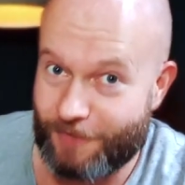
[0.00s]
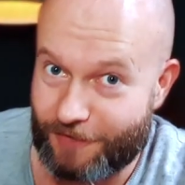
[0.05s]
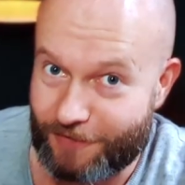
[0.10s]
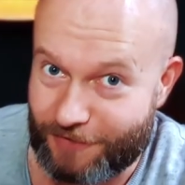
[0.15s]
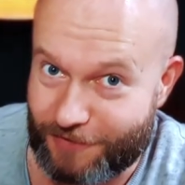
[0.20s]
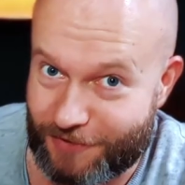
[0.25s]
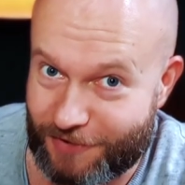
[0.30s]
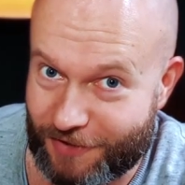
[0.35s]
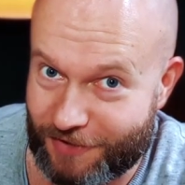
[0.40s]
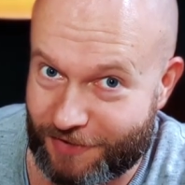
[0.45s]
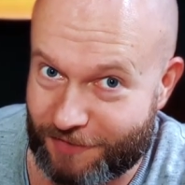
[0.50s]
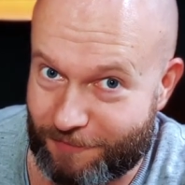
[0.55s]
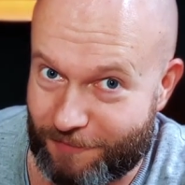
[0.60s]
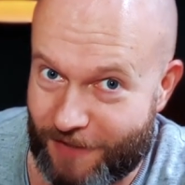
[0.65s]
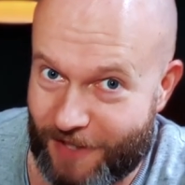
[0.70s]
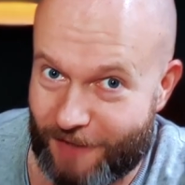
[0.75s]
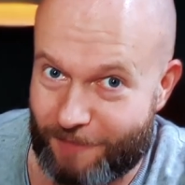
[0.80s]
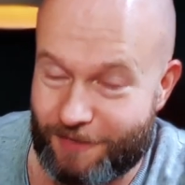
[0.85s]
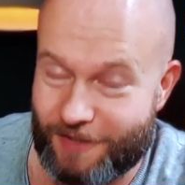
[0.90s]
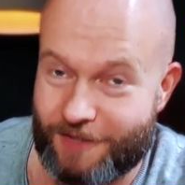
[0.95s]
just
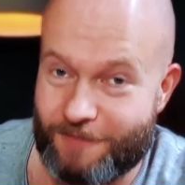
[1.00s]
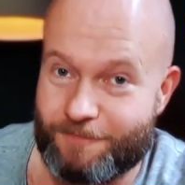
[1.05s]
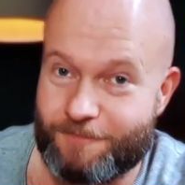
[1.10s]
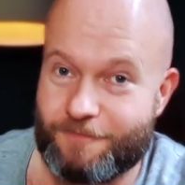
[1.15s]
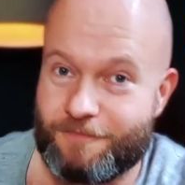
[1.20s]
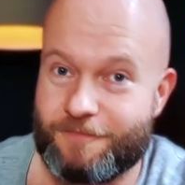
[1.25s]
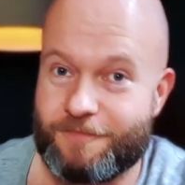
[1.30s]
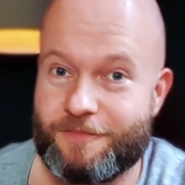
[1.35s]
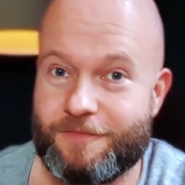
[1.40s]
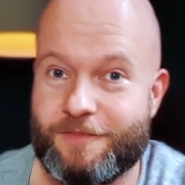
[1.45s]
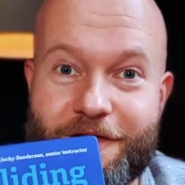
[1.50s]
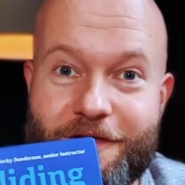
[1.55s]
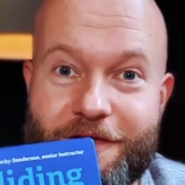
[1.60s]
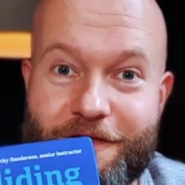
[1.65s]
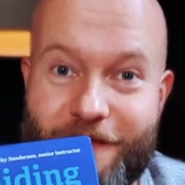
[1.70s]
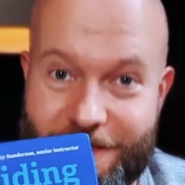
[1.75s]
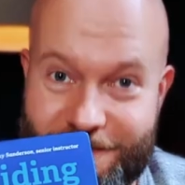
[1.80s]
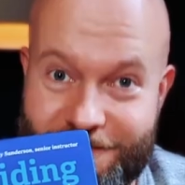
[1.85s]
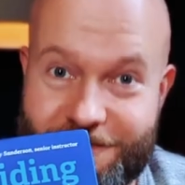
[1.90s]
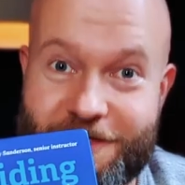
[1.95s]
maybe,
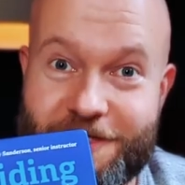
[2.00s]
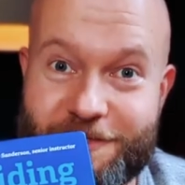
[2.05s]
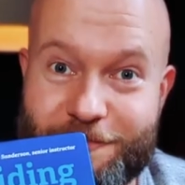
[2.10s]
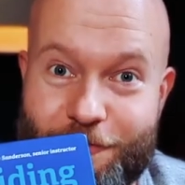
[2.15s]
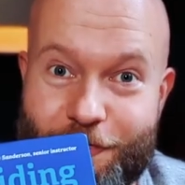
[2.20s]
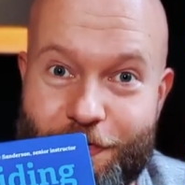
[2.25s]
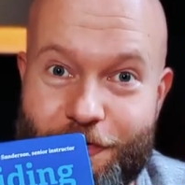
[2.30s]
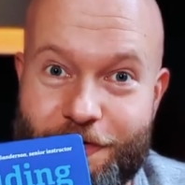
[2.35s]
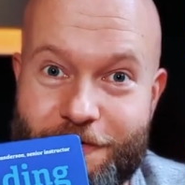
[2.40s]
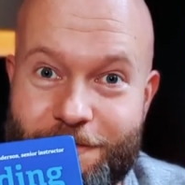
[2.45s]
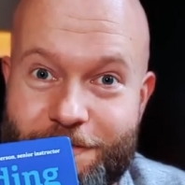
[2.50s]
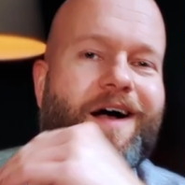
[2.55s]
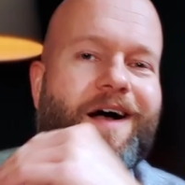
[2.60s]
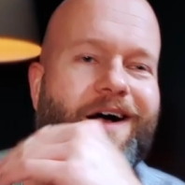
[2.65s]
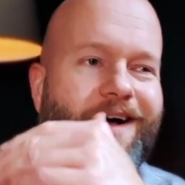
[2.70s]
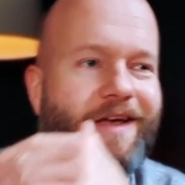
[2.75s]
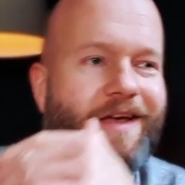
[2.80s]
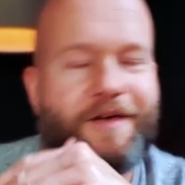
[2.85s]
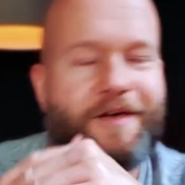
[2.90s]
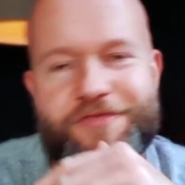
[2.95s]
that's this book.
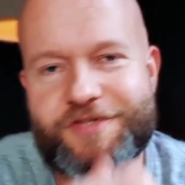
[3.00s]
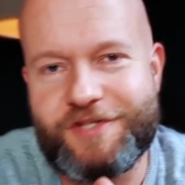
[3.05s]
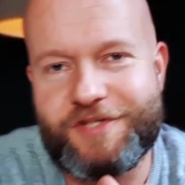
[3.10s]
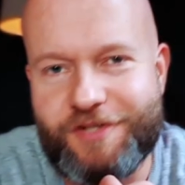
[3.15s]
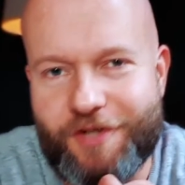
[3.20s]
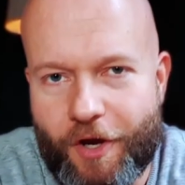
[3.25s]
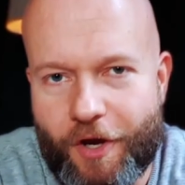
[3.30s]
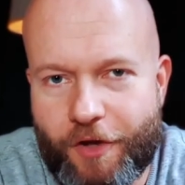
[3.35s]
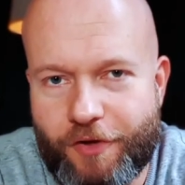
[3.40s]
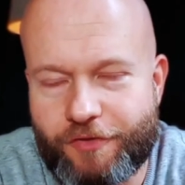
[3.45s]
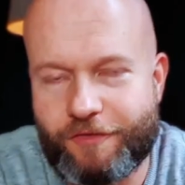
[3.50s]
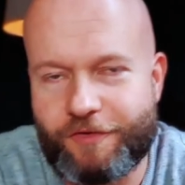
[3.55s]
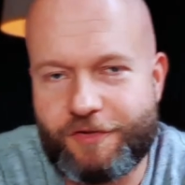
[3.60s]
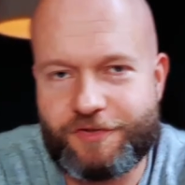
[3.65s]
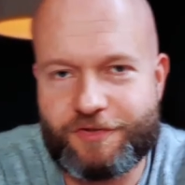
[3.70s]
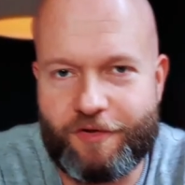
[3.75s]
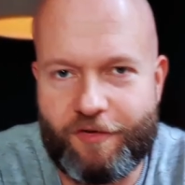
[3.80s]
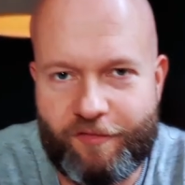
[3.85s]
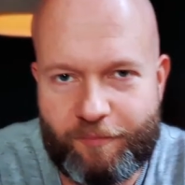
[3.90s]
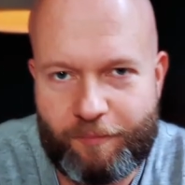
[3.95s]
I have seen
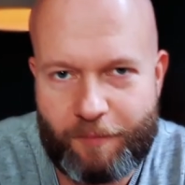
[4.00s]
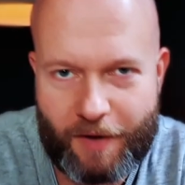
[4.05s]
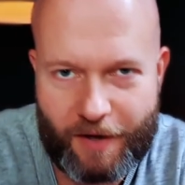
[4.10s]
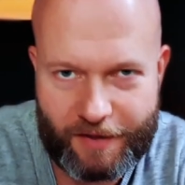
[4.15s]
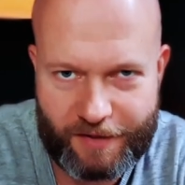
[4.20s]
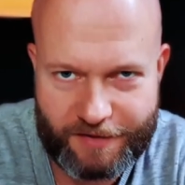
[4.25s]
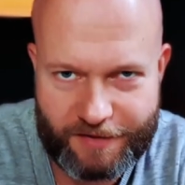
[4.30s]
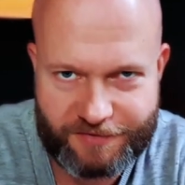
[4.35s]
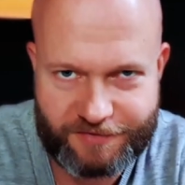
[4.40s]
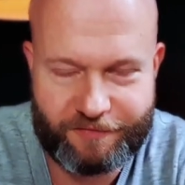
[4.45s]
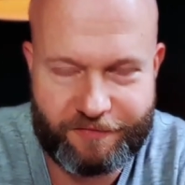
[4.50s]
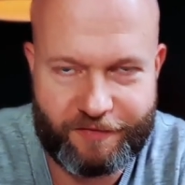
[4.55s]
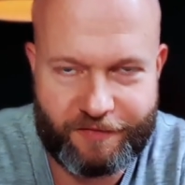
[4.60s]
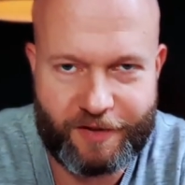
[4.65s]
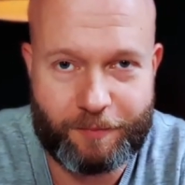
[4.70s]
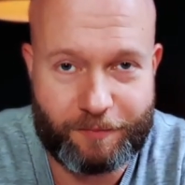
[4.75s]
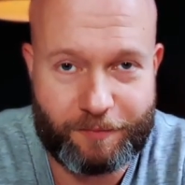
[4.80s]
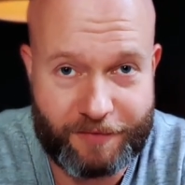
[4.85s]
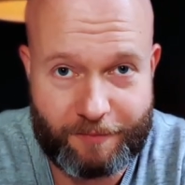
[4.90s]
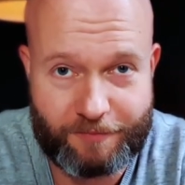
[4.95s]
hundreds of pilots
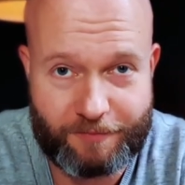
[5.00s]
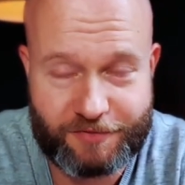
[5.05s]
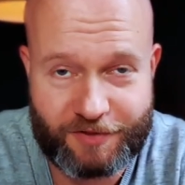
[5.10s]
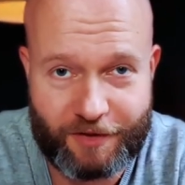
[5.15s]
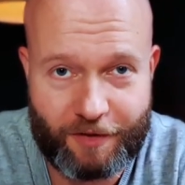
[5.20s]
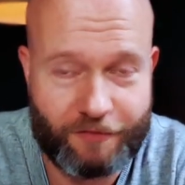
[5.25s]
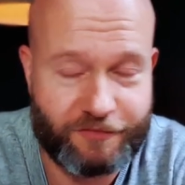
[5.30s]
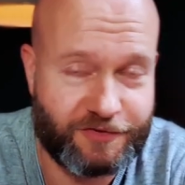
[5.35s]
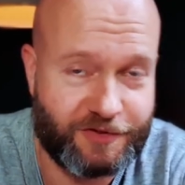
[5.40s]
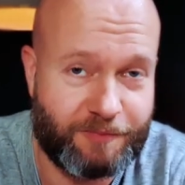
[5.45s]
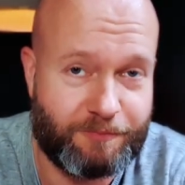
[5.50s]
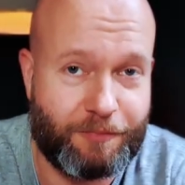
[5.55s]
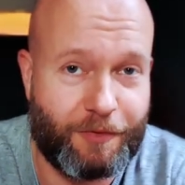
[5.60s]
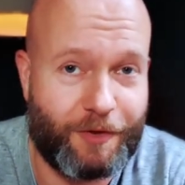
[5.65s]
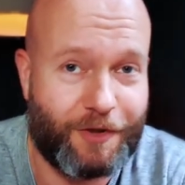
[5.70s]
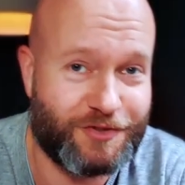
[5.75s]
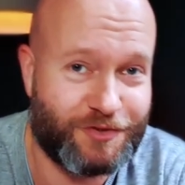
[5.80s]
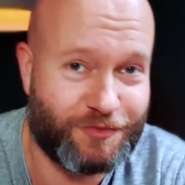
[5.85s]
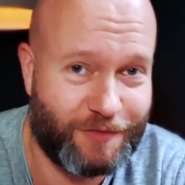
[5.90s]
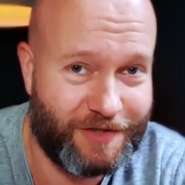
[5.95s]
develop themselves in the
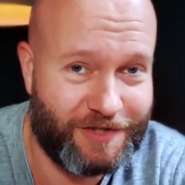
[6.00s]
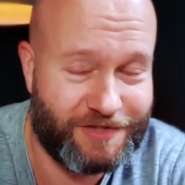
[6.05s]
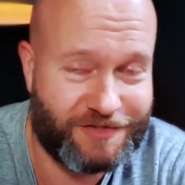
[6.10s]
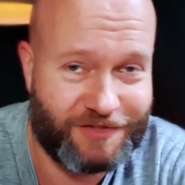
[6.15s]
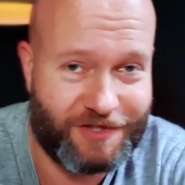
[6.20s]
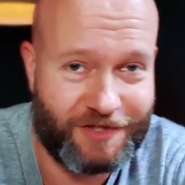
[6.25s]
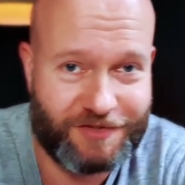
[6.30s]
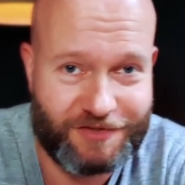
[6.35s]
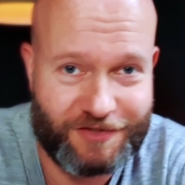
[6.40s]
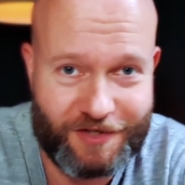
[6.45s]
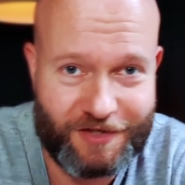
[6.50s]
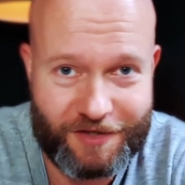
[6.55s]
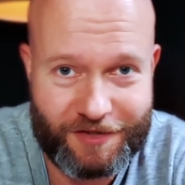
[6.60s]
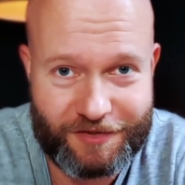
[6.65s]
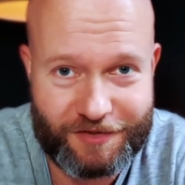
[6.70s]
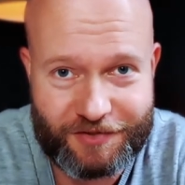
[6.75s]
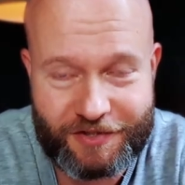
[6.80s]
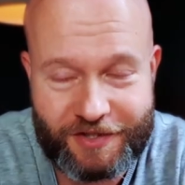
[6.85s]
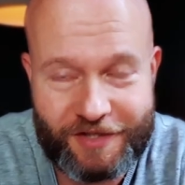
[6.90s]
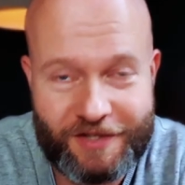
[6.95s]
past 26
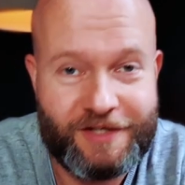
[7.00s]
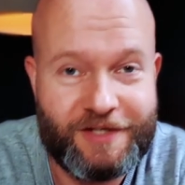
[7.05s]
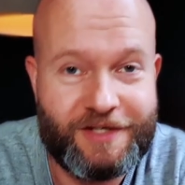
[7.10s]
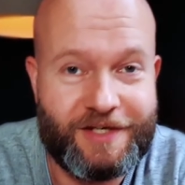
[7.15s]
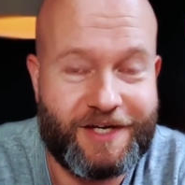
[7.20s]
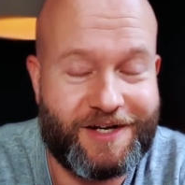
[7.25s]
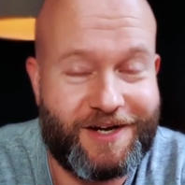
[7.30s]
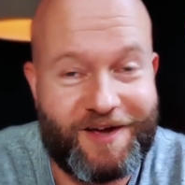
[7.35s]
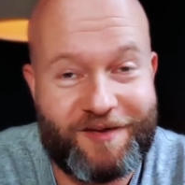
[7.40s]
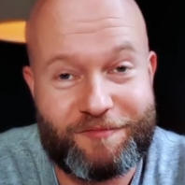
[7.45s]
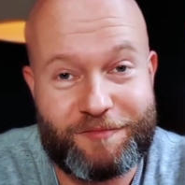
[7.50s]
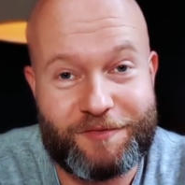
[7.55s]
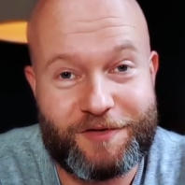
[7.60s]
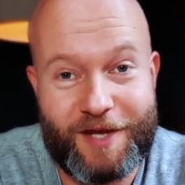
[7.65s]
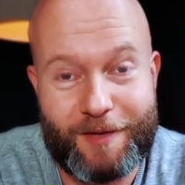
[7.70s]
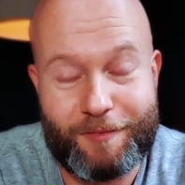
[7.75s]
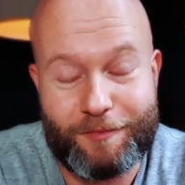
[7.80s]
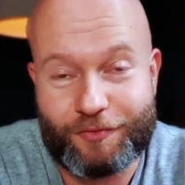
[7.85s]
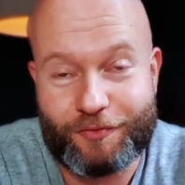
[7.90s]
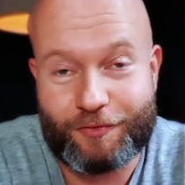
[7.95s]
years, and I've been
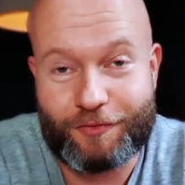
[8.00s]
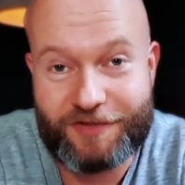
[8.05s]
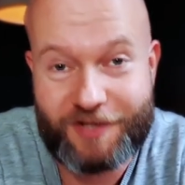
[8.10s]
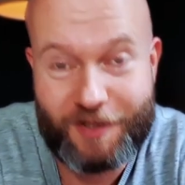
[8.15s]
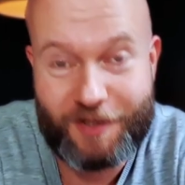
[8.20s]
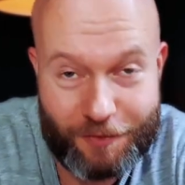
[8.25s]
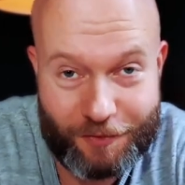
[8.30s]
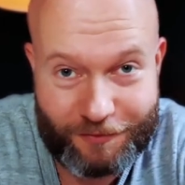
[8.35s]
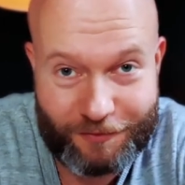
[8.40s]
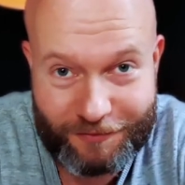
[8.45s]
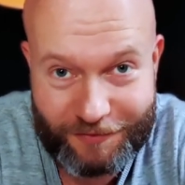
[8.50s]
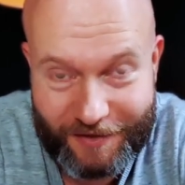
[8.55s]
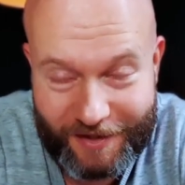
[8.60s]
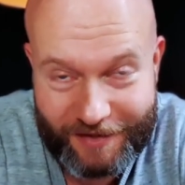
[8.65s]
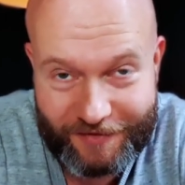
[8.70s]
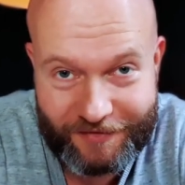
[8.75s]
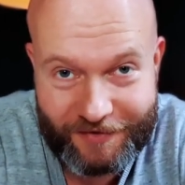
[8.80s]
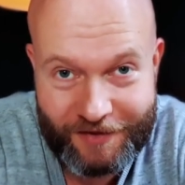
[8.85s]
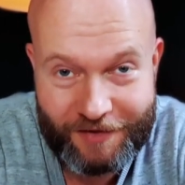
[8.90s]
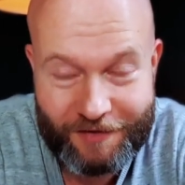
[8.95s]
able to contribute to
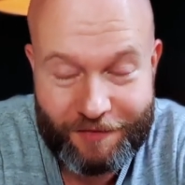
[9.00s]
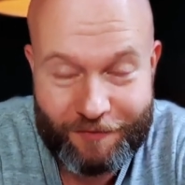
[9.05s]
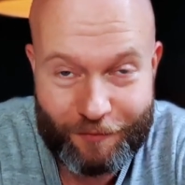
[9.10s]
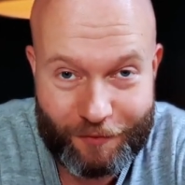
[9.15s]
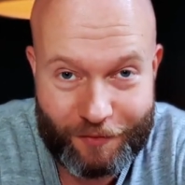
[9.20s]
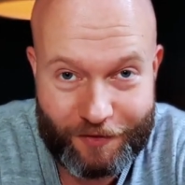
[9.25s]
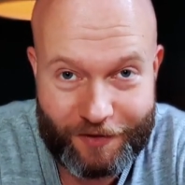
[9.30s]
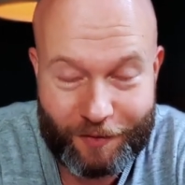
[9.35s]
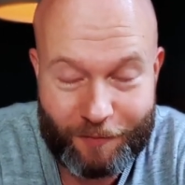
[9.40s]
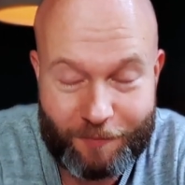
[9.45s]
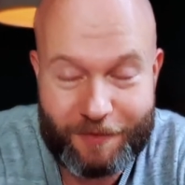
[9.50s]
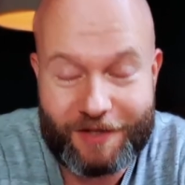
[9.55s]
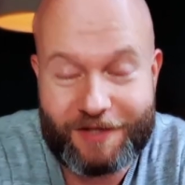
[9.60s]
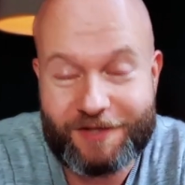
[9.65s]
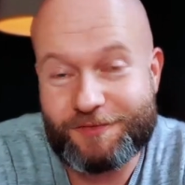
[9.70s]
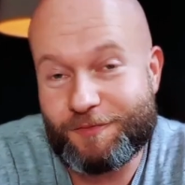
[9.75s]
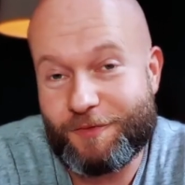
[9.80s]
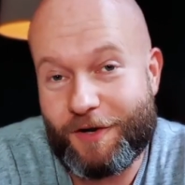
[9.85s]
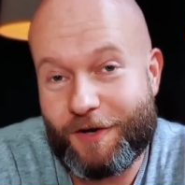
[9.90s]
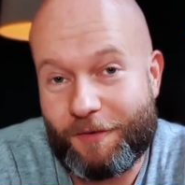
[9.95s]
that for a little bit
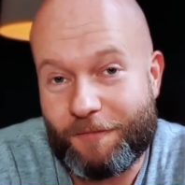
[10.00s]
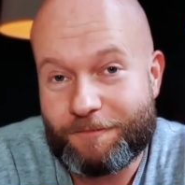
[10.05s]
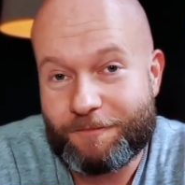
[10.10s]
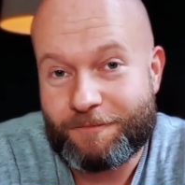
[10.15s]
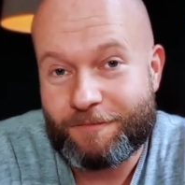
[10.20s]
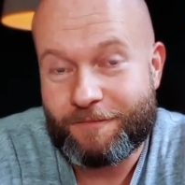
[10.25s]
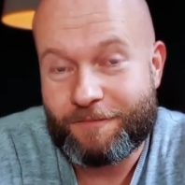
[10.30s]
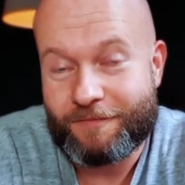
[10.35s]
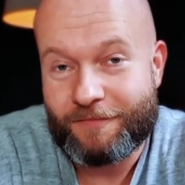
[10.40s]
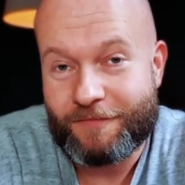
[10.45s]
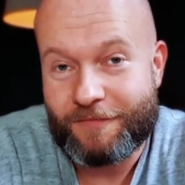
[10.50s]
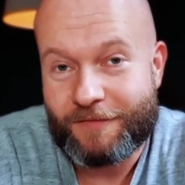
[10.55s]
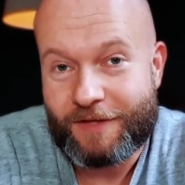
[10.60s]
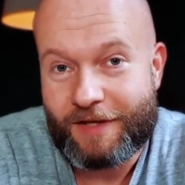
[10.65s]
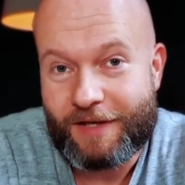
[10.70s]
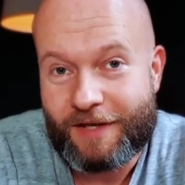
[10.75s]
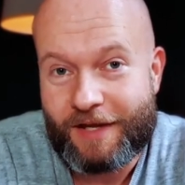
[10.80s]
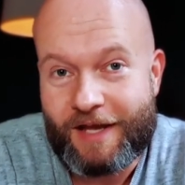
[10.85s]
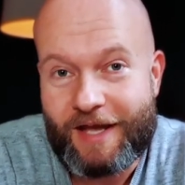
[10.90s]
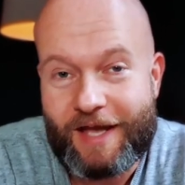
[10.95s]
as well.
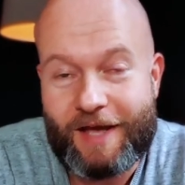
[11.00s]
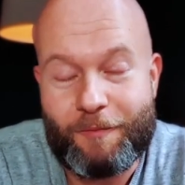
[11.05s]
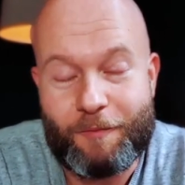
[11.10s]
And